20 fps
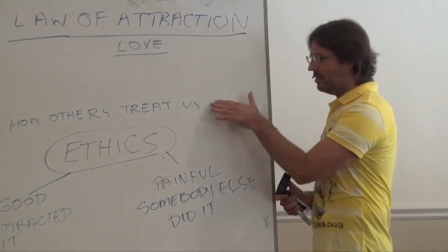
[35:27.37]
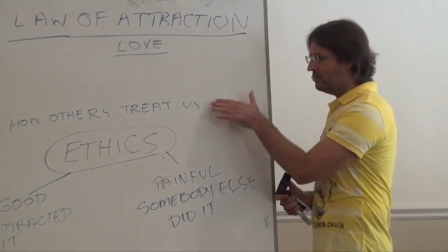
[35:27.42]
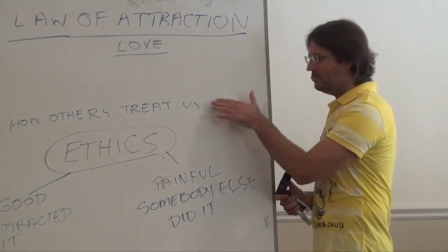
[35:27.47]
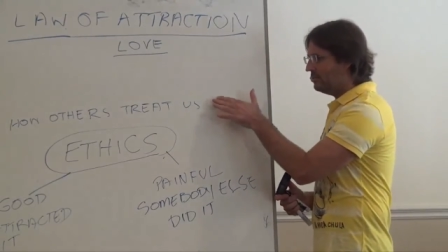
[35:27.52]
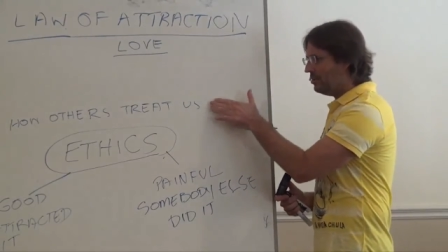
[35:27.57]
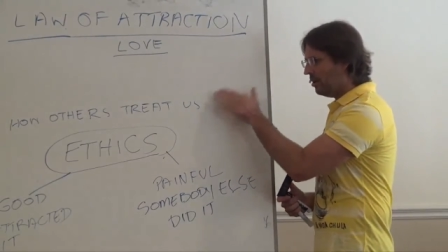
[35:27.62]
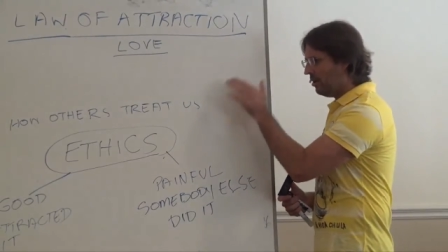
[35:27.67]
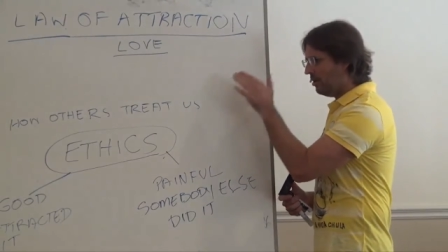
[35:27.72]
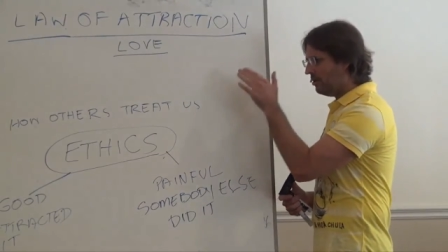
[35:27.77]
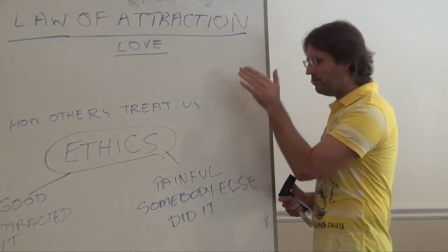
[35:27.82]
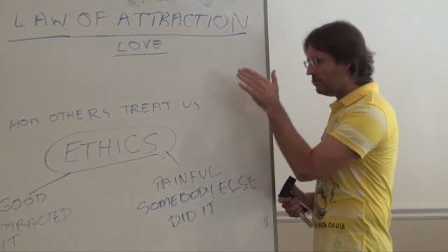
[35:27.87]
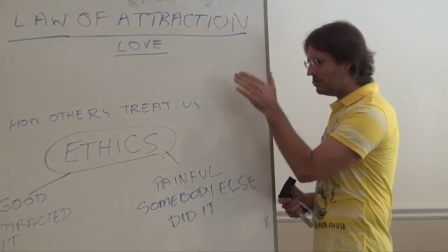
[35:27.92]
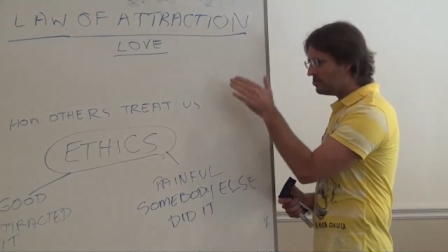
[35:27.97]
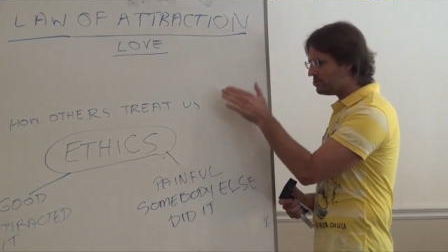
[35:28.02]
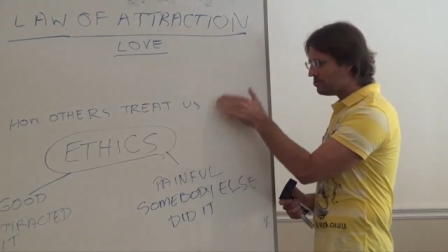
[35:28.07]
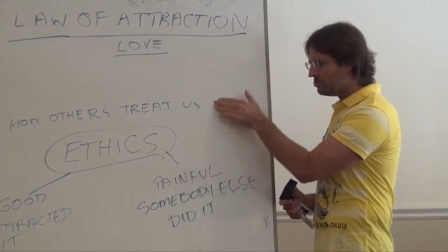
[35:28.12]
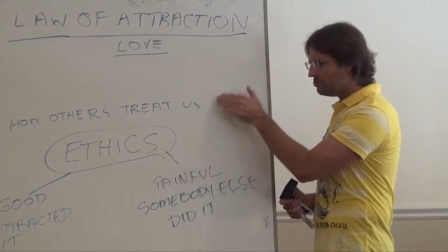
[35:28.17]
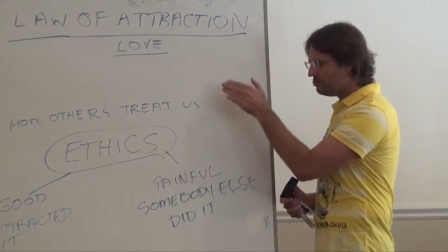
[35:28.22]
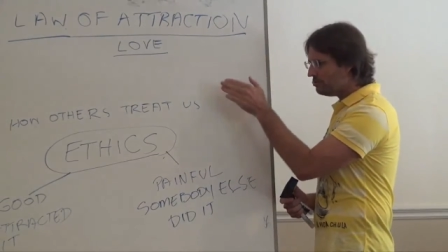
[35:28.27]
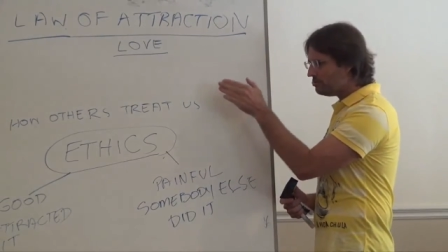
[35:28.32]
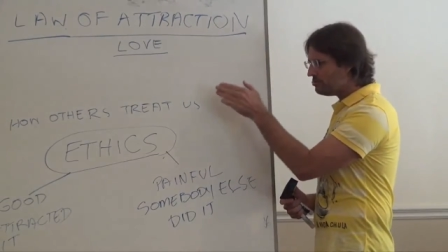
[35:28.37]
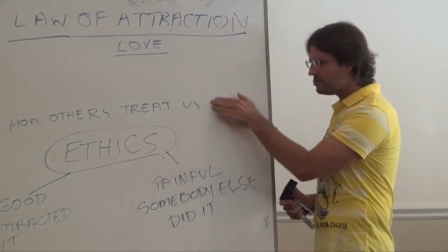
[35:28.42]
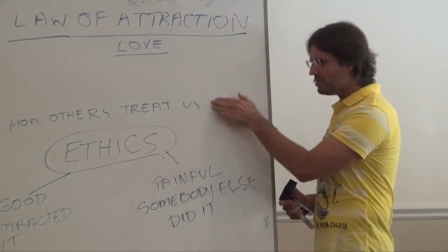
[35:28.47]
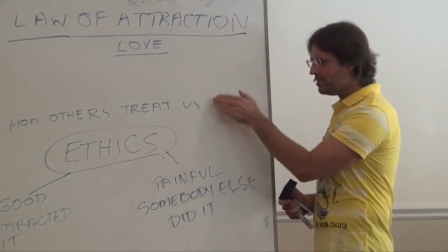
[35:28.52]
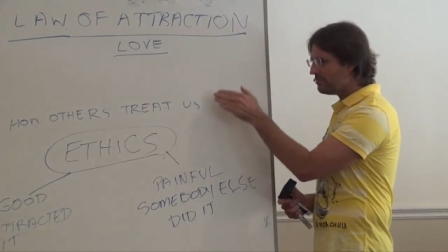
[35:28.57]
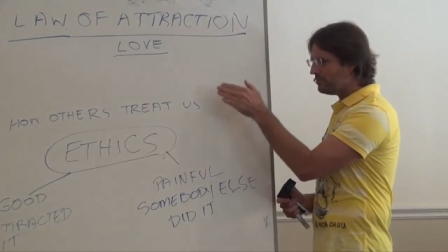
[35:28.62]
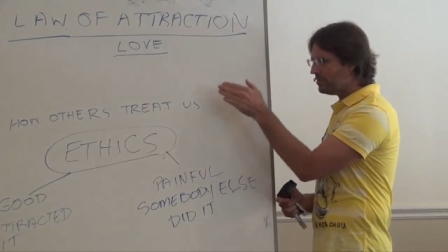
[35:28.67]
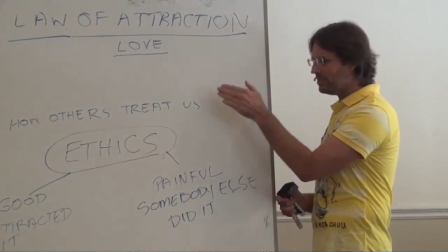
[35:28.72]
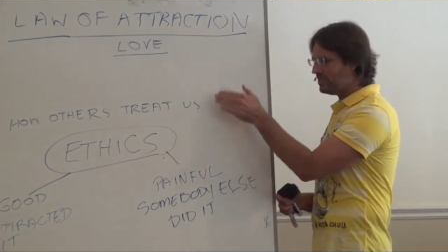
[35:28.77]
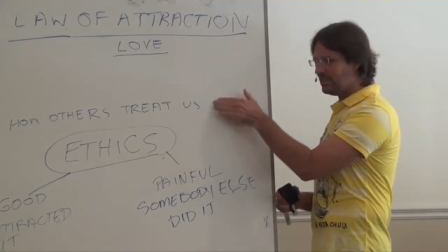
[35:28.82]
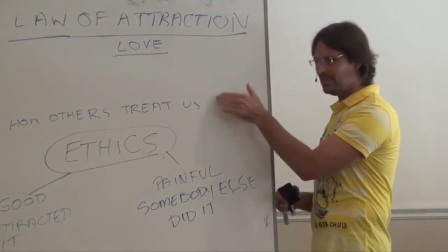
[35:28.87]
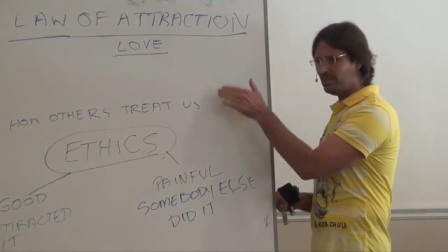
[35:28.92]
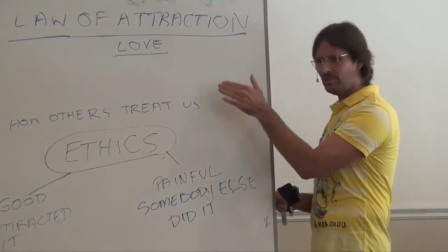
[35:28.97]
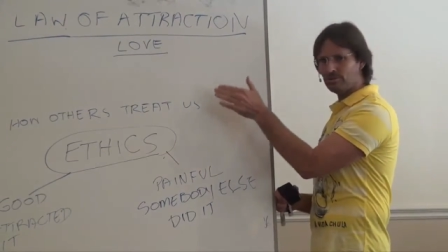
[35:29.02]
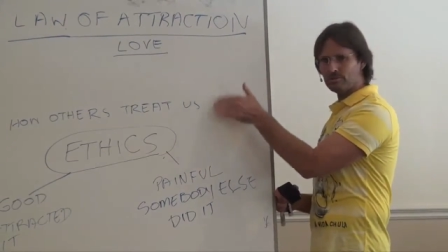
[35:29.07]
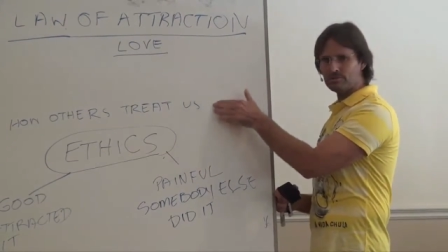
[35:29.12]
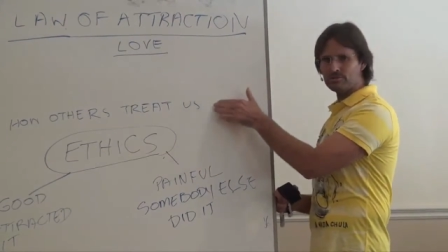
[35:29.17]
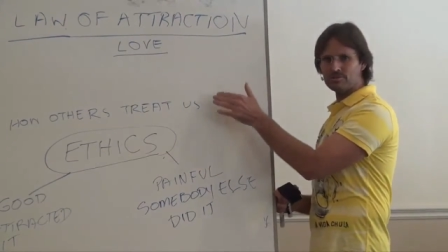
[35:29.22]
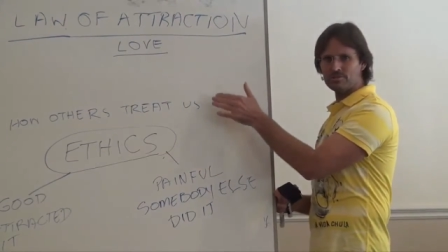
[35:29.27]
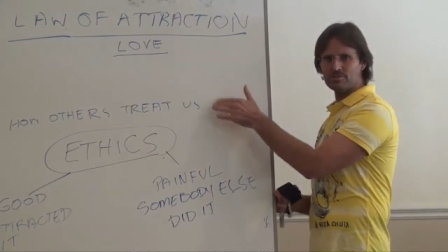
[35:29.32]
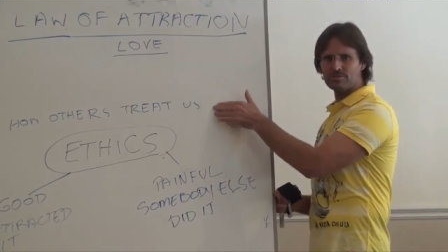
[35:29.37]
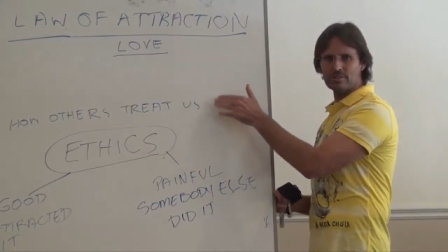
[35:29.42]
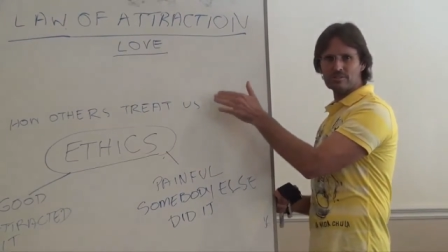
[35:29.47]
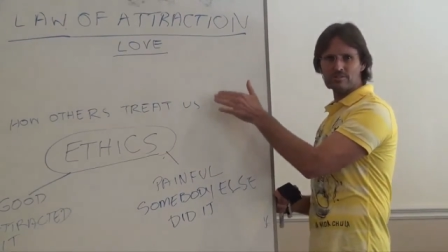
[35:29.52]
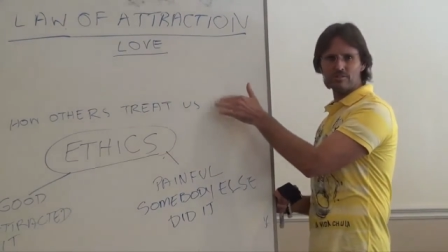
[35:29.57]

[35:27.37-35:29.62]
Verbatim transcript: no, it's all somebody else.